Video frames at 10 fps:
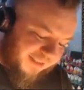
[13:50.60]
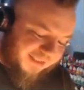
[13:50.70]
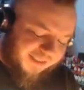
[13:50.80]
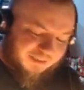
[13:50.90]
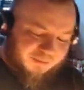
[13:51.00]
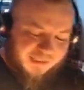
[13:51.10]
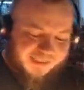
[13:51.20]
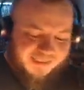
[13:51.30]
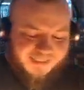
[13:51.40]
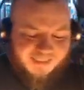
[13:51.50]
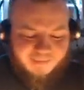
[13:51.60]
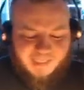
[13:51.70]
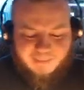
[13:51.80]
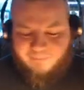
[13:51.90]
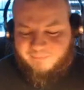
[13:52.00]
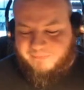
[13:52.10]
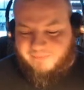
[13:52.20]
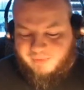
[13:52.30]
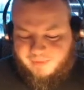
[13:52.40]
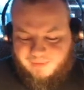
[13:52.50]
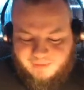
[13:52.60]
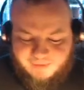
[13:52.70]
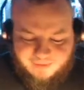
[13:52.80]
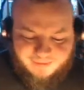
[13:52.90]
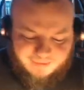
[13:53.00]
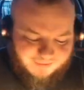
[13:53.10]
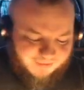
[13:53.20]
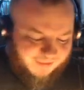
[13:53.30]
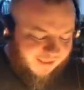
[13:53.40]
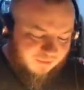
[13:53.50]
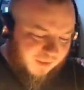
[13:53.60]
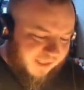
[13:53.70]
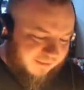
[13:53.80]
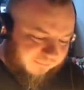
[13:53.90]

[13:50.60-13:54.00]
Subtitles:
to practice against some of them. Can't wait.